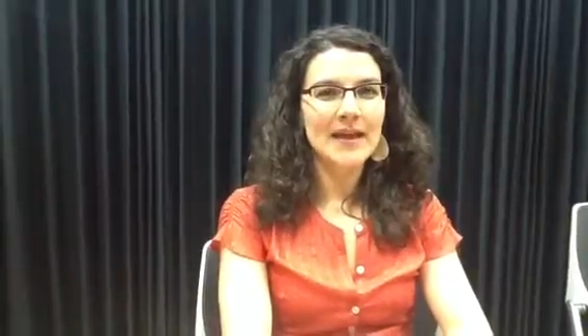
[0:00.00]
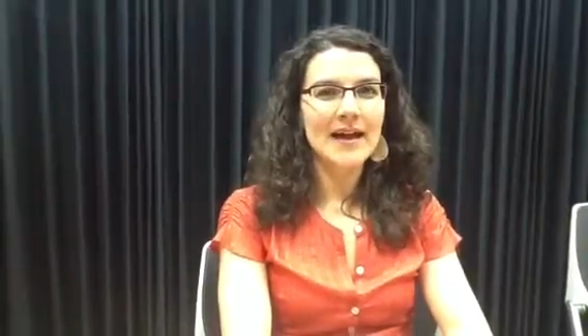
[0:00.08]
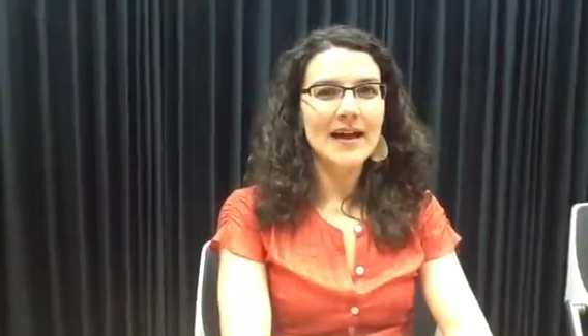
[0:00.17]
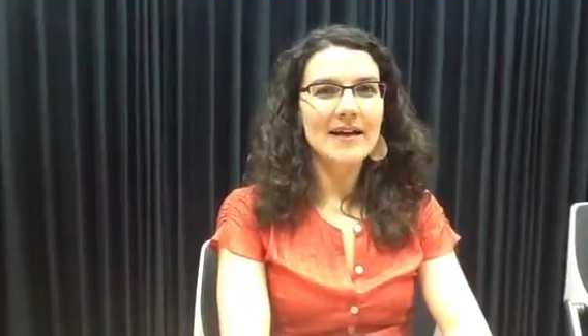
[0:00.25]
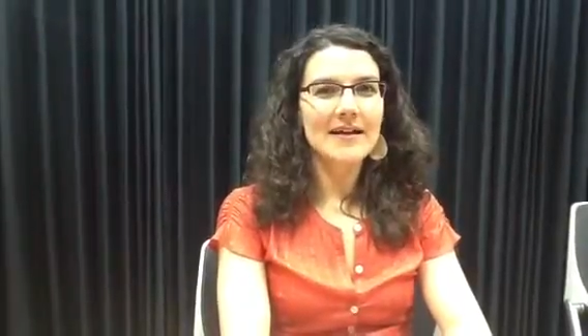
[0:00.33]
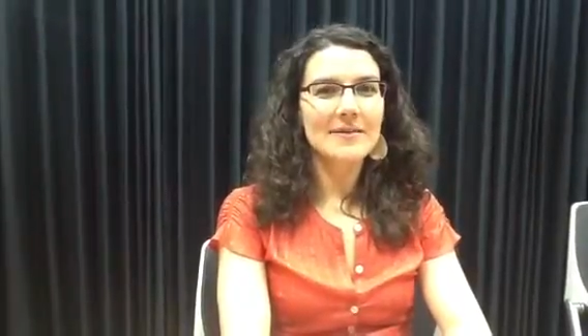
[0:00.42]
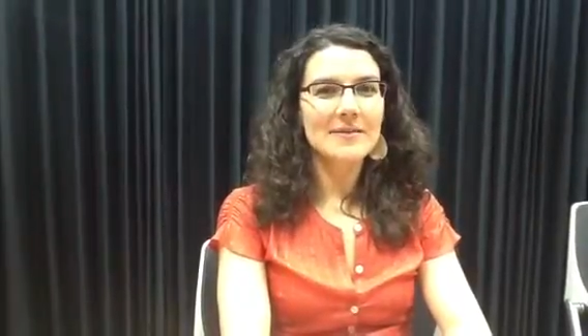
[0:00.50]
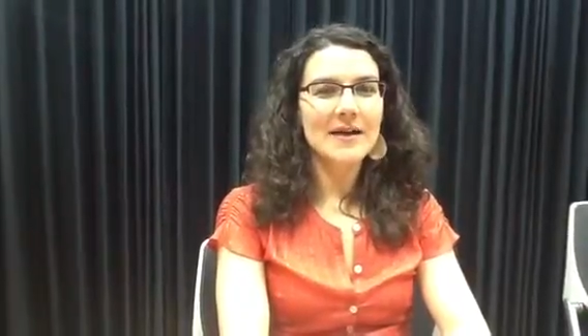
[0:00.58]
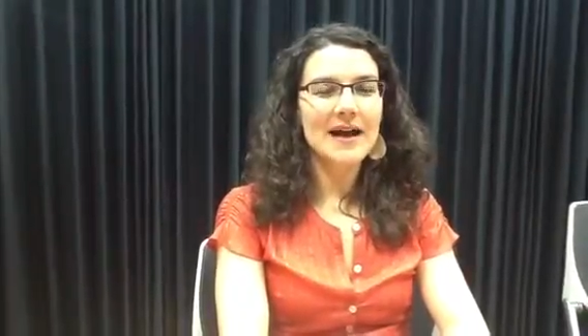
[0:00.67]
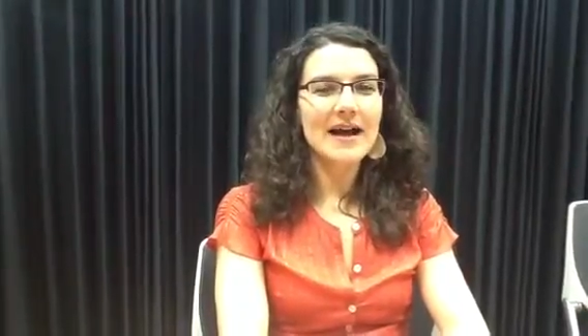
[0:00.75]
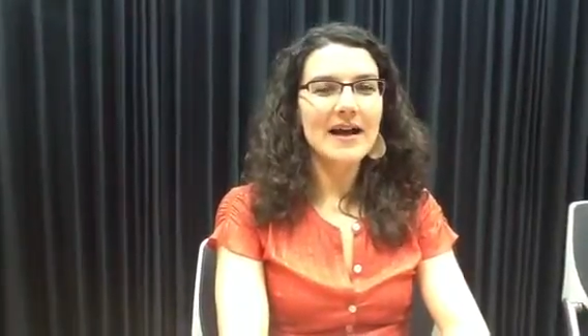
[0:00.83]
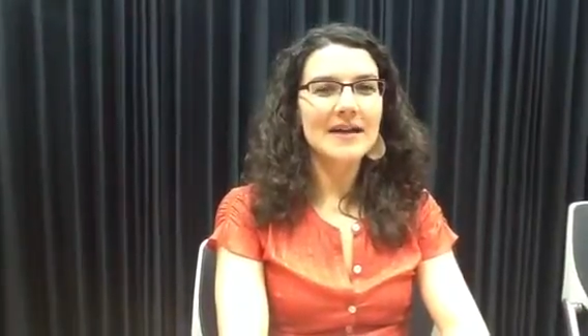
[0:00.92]

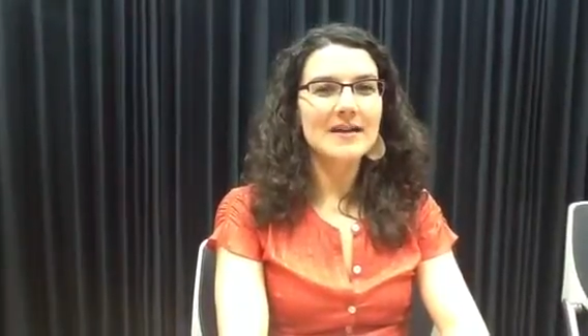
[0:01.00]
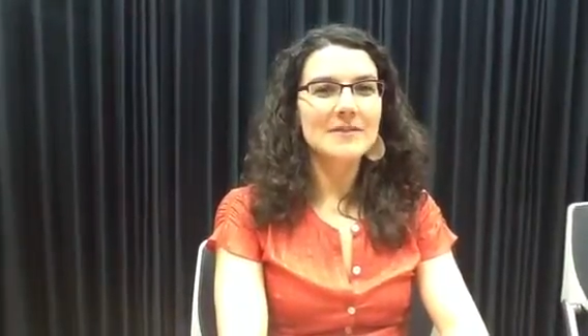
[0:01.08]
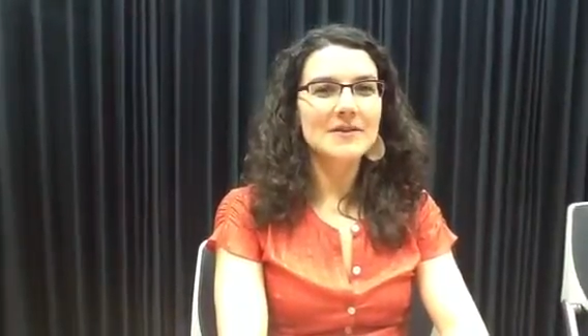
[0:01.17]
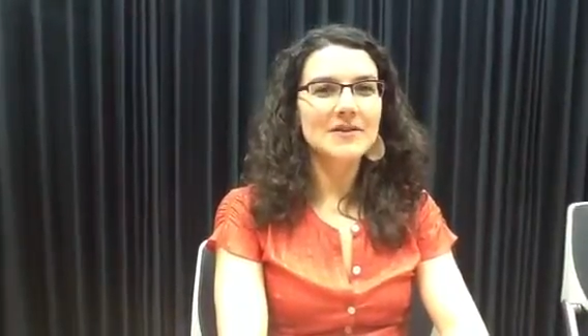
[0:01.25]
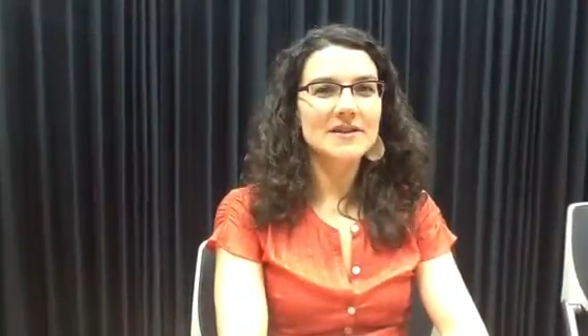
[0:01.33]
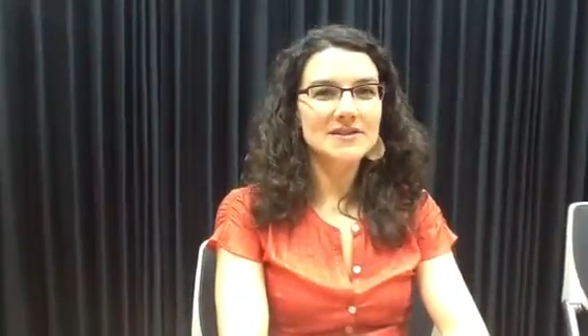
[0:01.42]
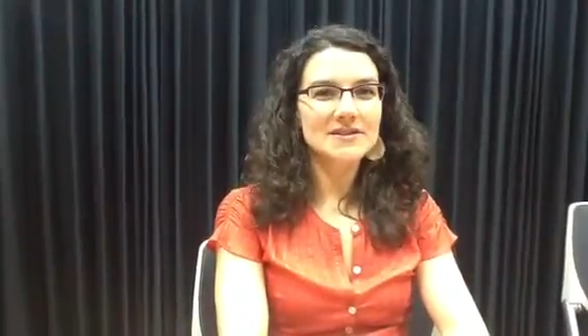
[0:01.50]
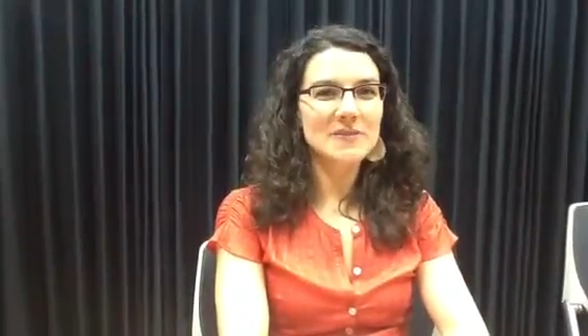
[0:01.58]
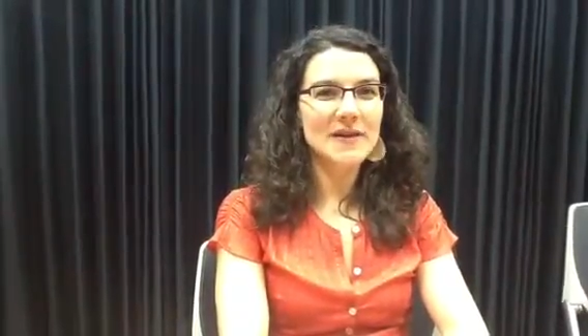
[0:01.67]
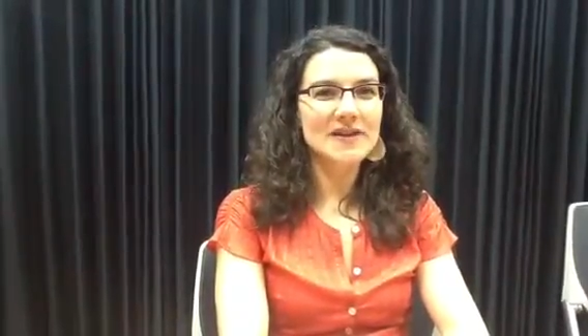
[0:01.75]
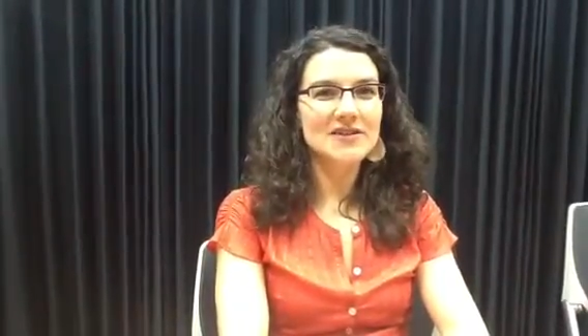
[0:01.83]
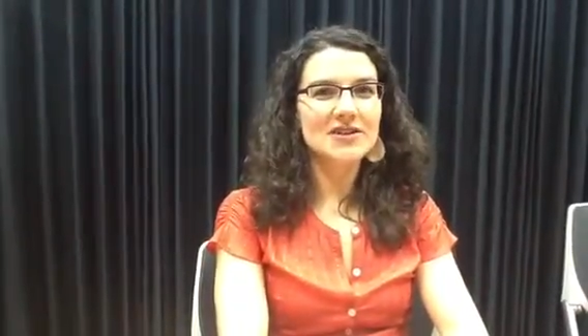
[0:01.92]
I am the research
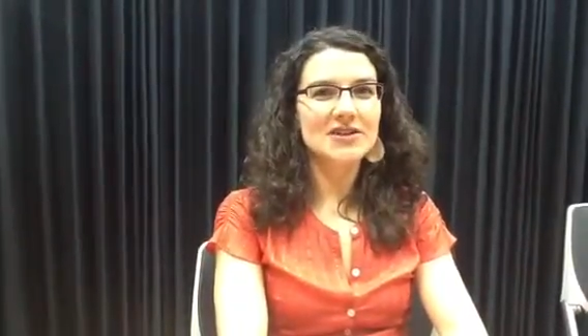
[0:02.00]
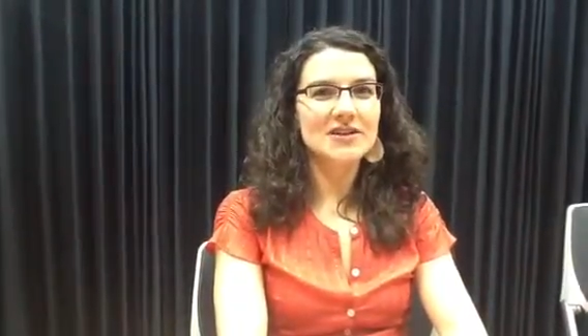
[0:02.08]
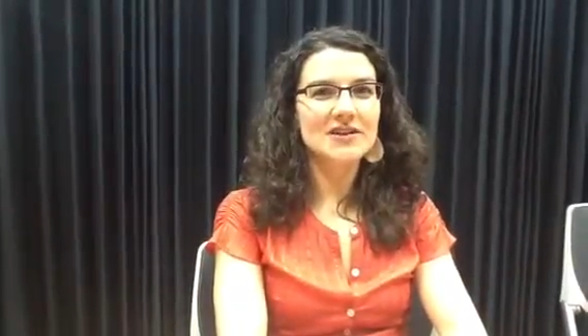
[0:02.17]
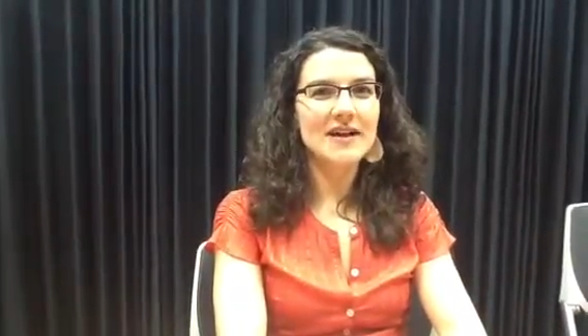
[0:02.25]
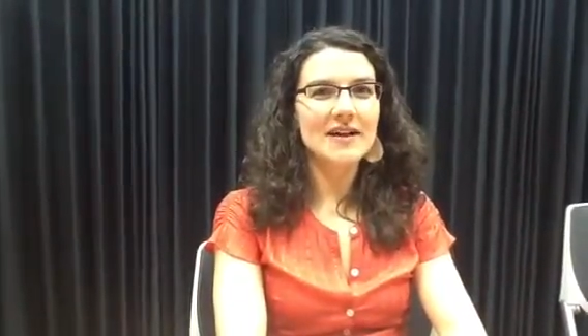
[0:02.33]
manager